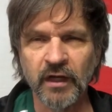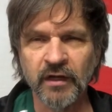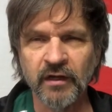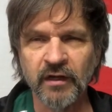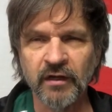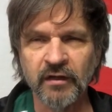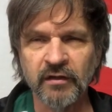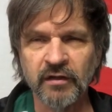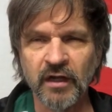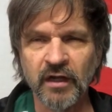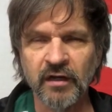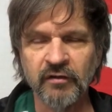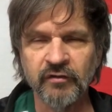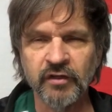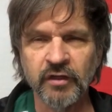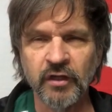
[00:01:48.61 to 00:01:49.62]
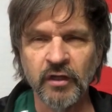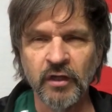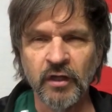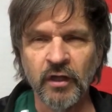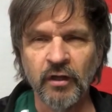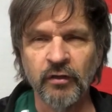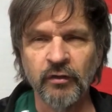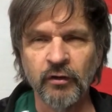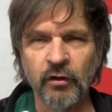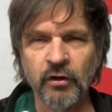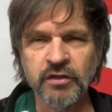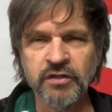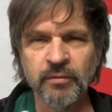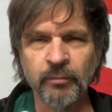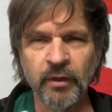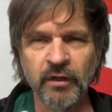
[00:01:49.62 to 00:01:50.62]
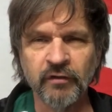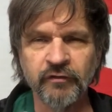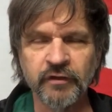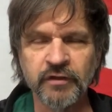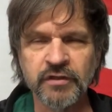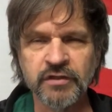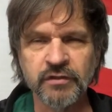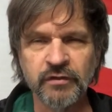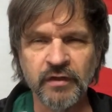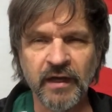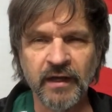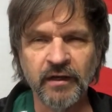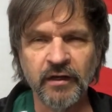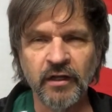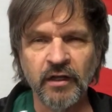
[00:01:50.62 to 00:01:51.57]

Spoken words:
out of it, there are some benefits to that.